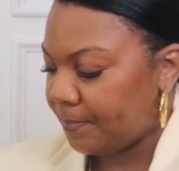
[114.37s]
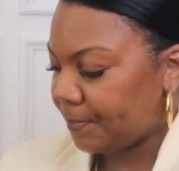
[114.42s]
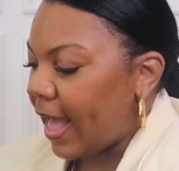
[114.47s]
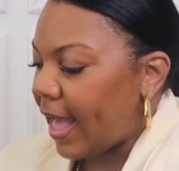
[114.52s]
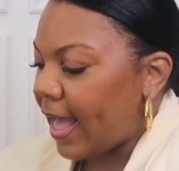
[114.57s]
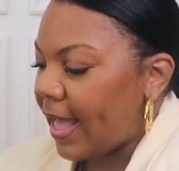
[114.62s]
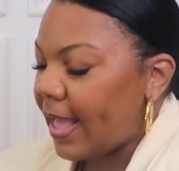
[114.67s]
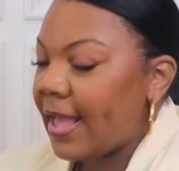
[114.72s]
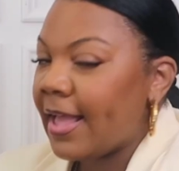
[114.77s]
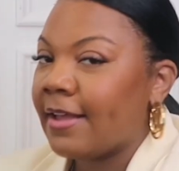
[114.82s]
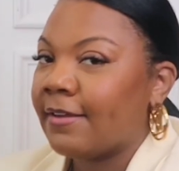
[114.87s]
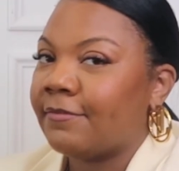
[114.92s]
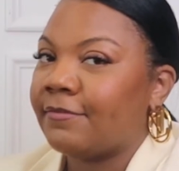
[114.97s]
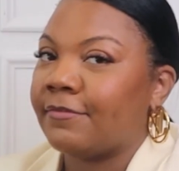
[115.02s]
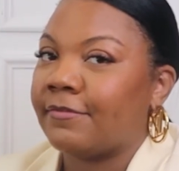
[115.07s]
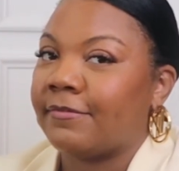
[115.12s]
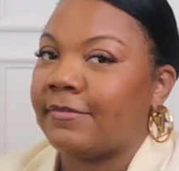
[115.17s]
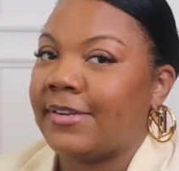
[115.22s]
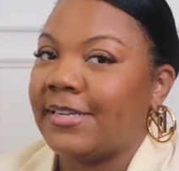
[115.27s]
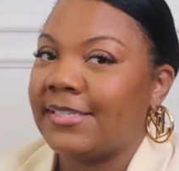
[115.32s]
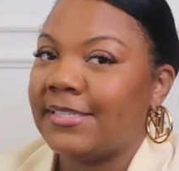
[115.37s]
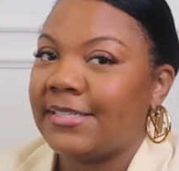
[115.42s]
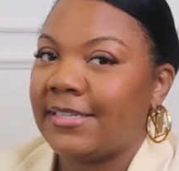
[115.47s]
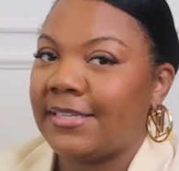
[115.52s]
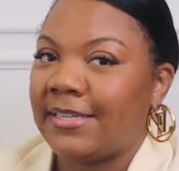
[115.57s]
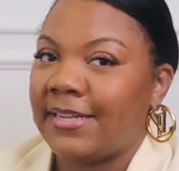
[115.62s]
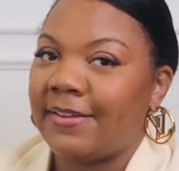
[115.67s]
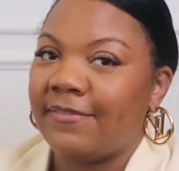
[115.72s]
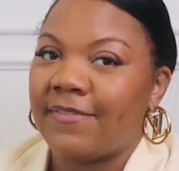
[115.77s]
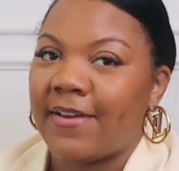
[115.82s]
I have
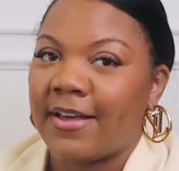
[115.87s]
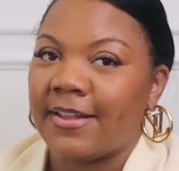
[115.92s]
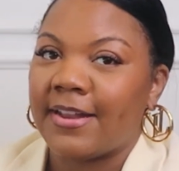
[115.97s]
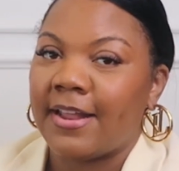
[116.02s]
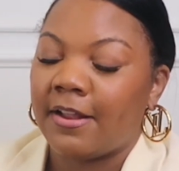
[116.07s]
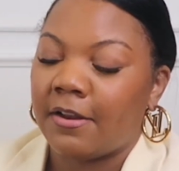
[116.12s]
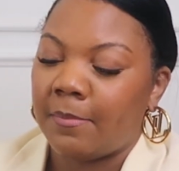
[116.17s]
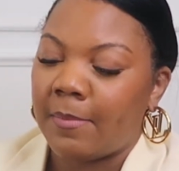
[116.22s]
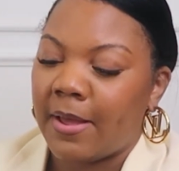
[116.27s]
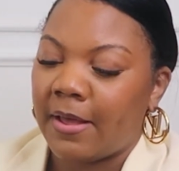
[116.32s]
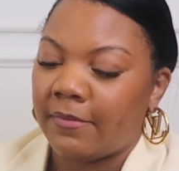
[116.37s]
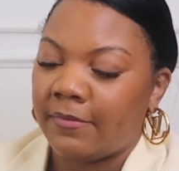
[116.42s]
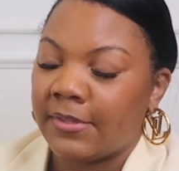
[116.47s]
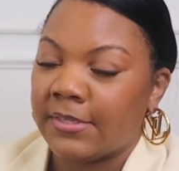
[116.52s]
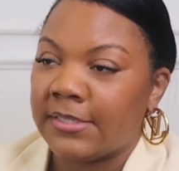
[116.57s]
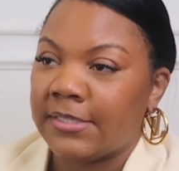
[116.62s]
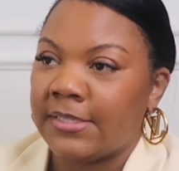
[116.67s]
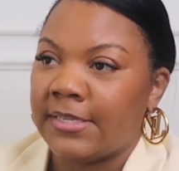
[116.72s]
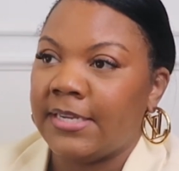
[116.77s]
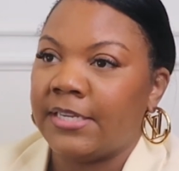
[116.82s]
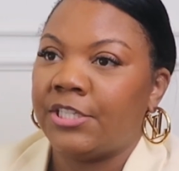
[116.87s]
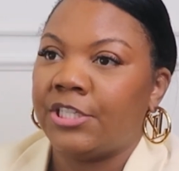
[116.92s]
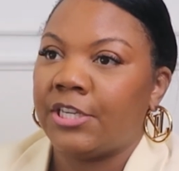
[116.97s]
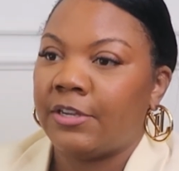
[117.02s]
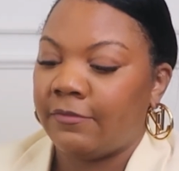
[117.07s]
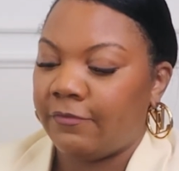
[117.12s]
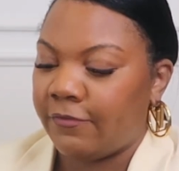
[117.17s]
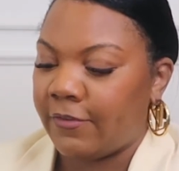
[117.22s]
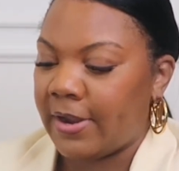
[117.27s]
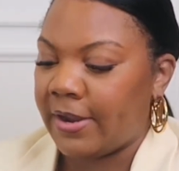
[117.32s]
recently found out about this niche
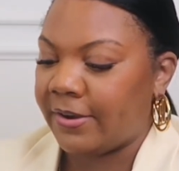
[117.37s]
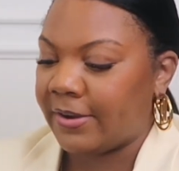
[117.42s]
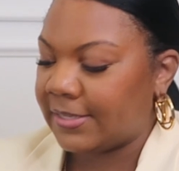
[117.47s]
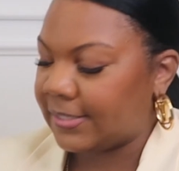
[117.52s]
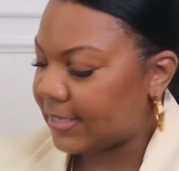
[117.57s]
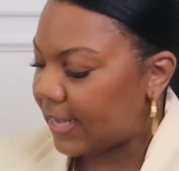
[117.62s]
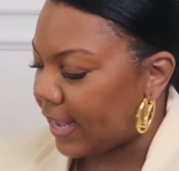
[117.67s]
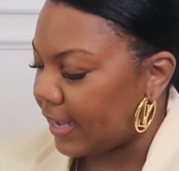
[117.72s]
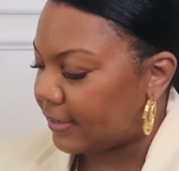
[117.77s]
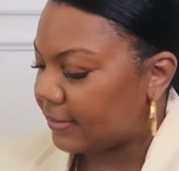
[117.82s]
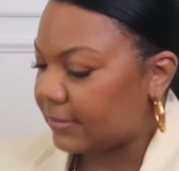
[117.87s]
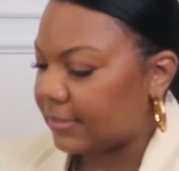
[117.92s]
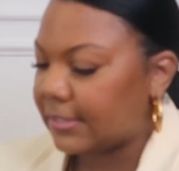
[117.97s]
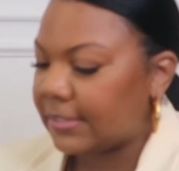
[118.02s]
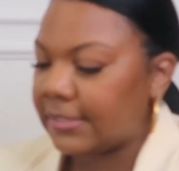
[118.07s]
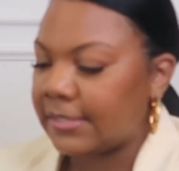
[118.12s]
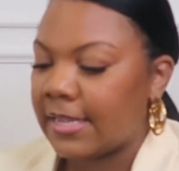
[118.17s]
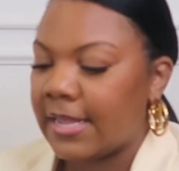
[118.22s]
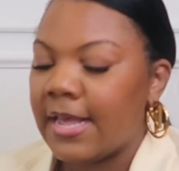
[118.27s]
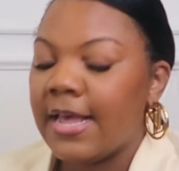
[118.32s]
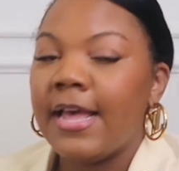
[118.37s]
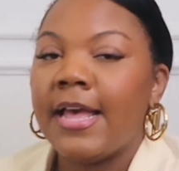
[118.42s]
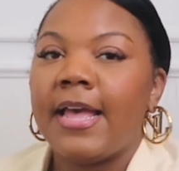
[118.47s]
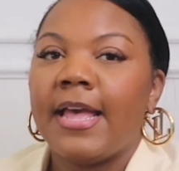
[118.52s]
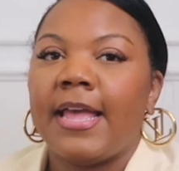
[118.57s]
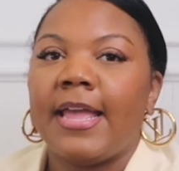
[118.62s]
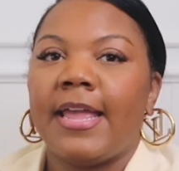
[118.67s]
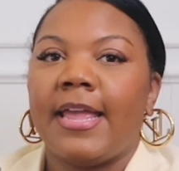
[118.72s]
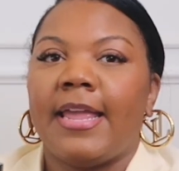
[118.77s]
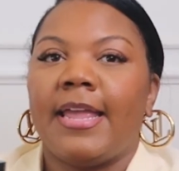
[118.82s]
fragrance house,
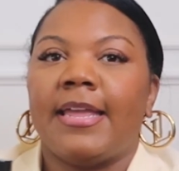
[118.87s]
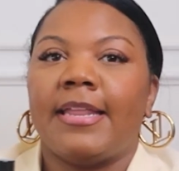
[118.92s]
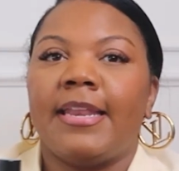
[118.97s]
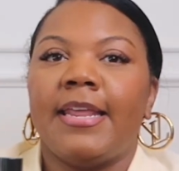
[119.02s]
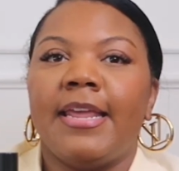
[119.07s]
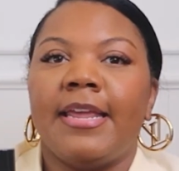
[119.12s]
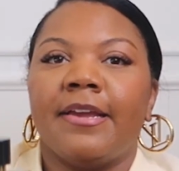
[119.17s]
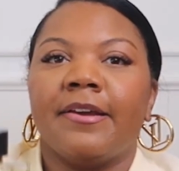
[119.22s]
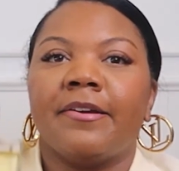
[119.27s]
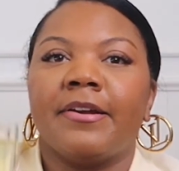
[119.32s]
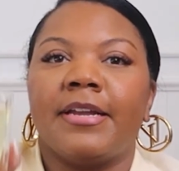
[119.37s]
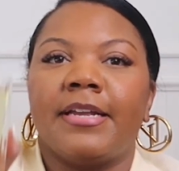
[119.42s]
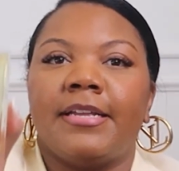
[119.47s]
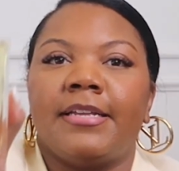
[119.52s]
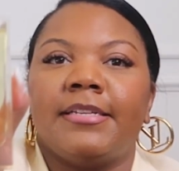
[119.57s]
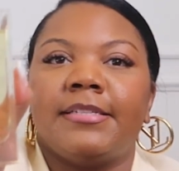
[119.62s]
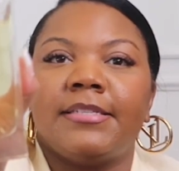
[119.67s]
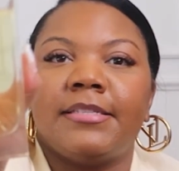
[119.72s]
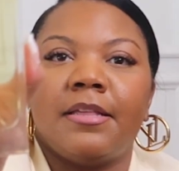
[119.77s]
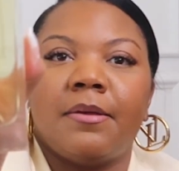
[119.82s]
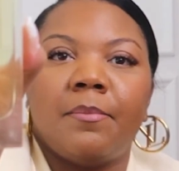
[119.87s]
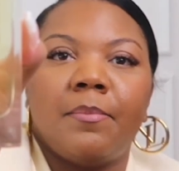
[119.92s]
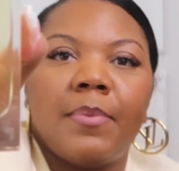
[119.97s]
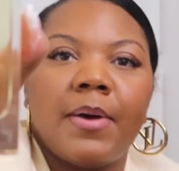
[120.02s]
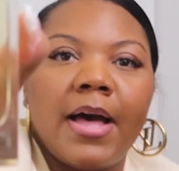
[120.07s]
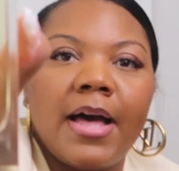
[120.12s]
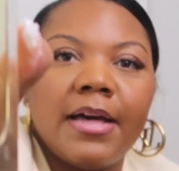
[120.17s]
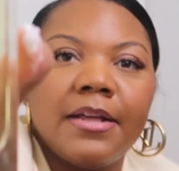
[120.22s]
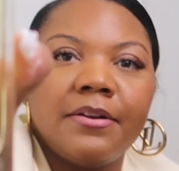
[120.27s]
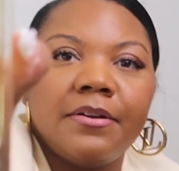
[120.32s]
and here is the
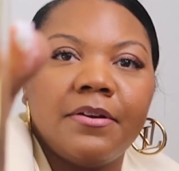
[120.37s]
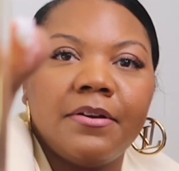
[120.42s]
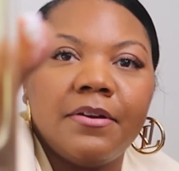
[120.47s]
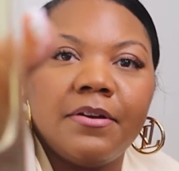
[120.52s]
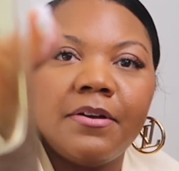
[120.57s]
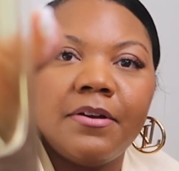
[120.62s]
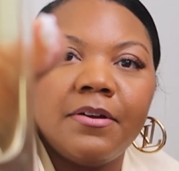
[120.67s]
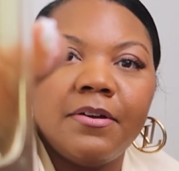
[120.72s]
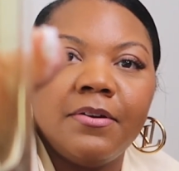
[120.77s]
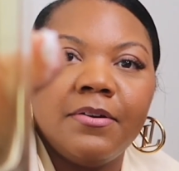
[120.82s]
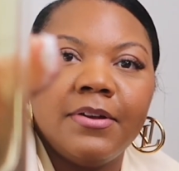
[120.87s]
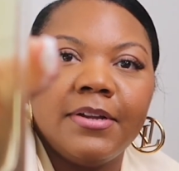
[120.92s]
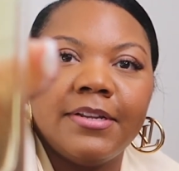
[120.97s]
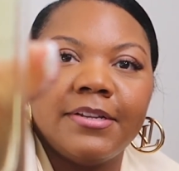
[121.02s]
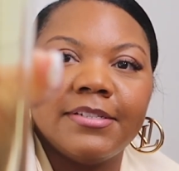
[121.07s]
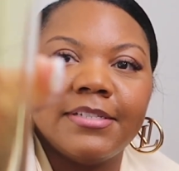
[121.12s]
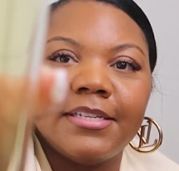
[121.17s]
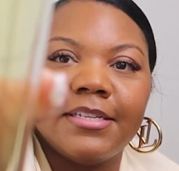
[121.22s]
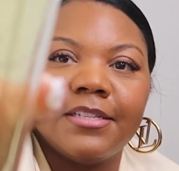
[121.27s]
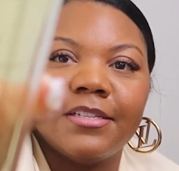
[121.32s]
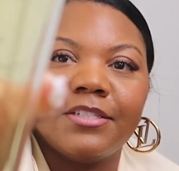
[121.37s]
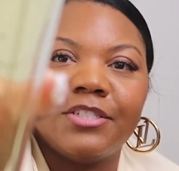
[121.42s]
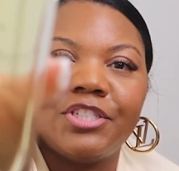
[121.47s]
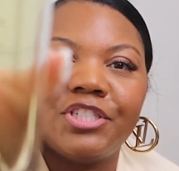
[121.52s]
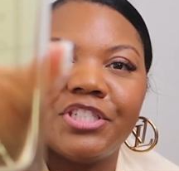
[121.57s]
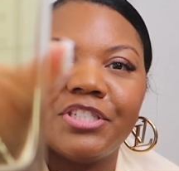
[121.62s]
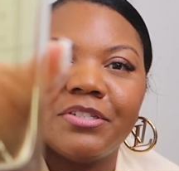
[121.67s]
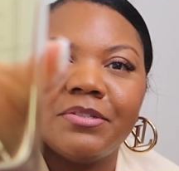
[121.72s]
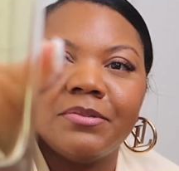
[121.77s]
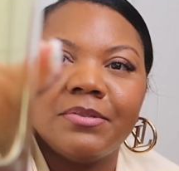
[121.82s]
bottle. You see the
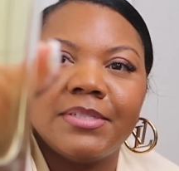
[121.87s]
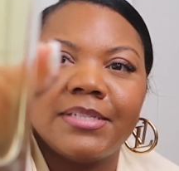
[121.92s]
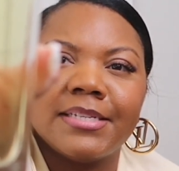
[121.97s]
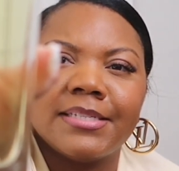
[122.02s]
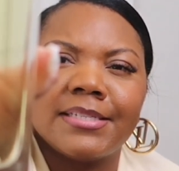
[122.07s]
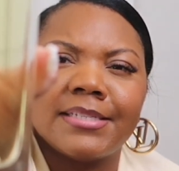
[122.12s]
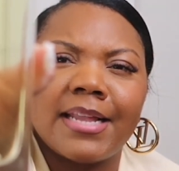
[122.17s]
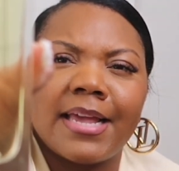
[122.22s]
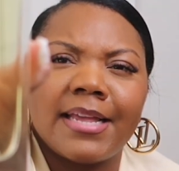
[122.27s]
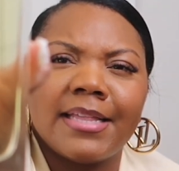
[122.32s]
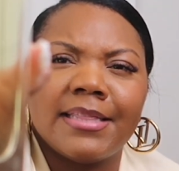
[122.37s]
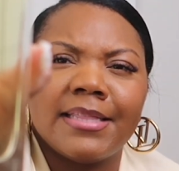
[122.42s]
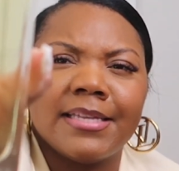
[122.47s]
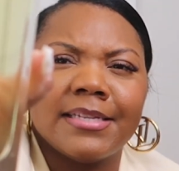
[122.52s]
juice, it's like